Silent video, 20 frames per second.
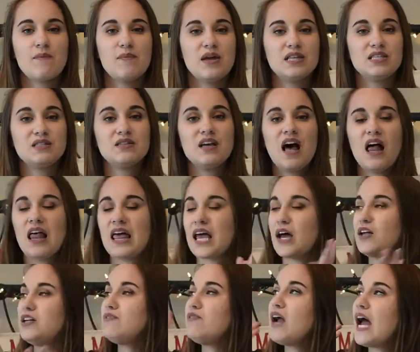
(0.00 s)
It's like
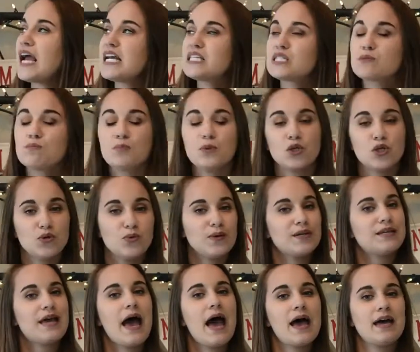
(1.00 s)
a nice blue
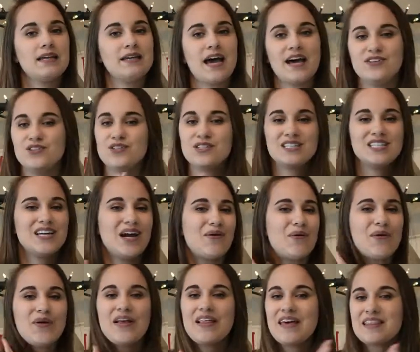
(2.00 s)
again. As you can see, I
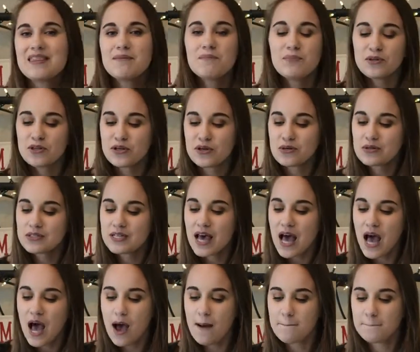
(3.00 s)
really like the blues,
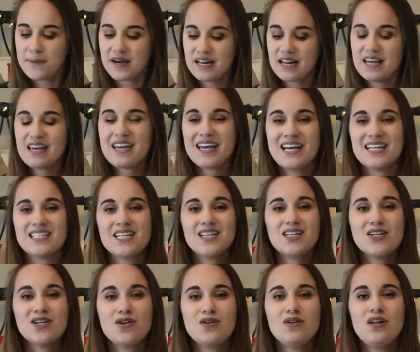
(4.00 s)
but it is a
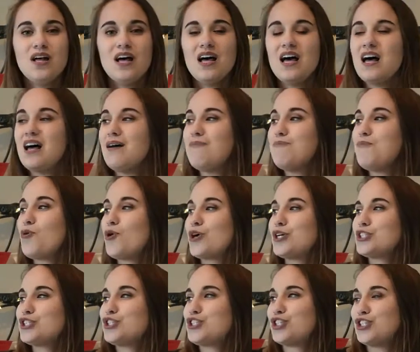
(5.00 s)
little
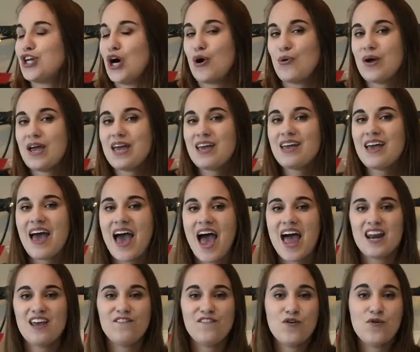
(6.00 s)
more showing.
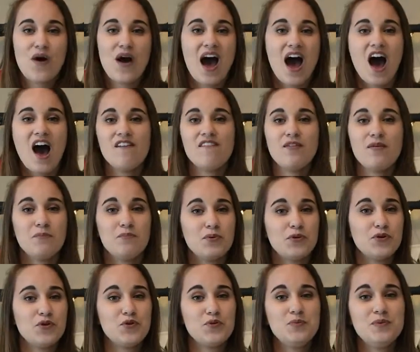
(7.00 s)
And if you have
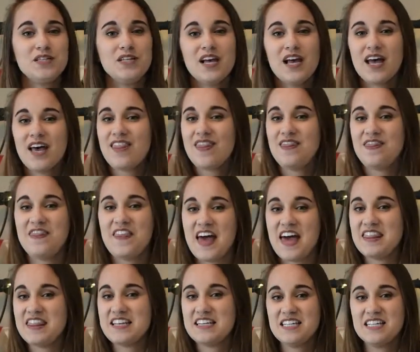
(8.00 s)
boobs,
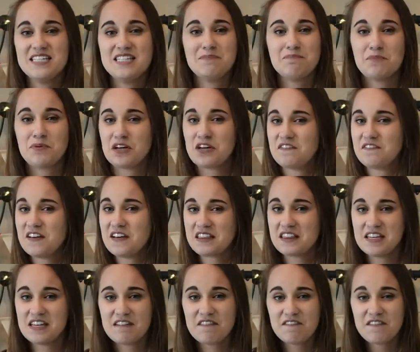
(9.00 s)
then this is the perfect
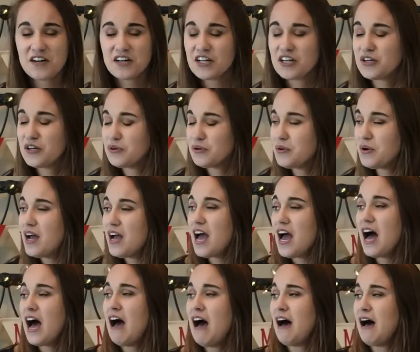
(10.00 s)
thing for you.
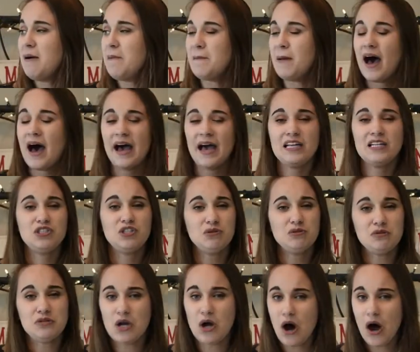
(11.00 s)
I
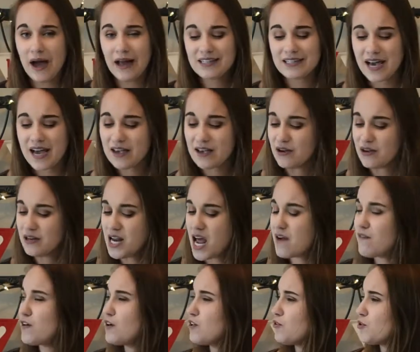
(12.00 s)
do not. I could
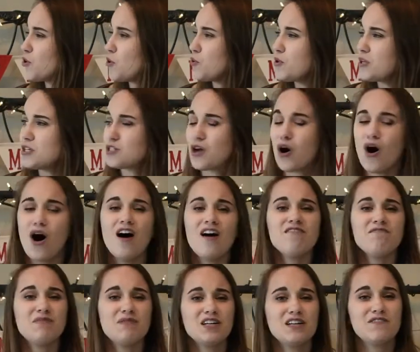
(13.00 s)
never throw this
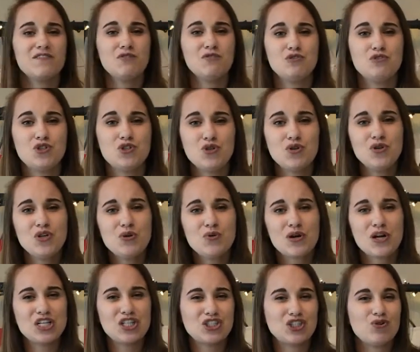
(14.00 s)
off, but if you do and you
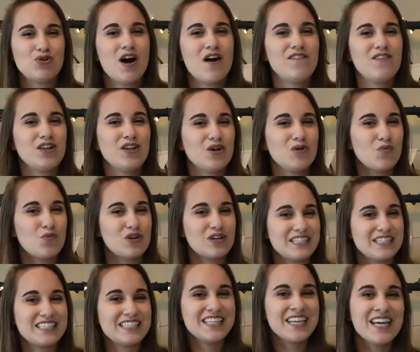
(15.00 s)
want to show off a little more
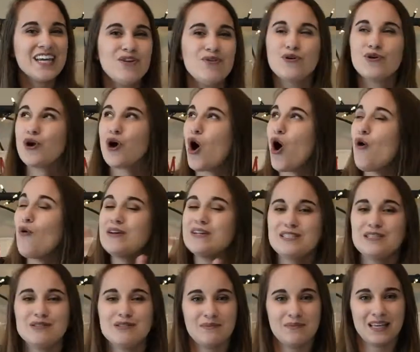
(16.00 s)
skin, you can always
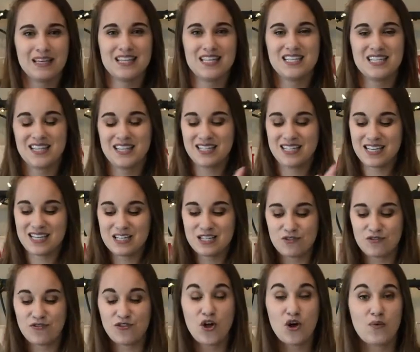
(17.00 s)
do something like this, and this
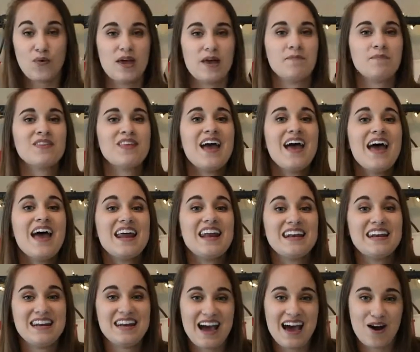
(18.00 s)
is flowy.
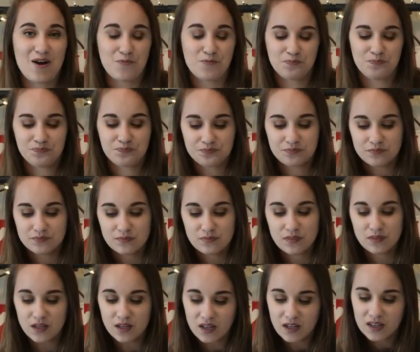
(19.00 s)
Now,
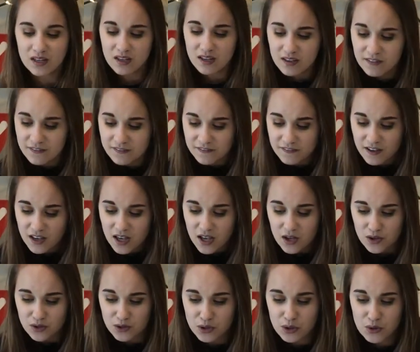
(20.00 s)
if
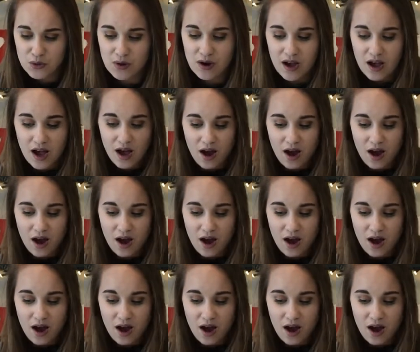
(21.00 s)
you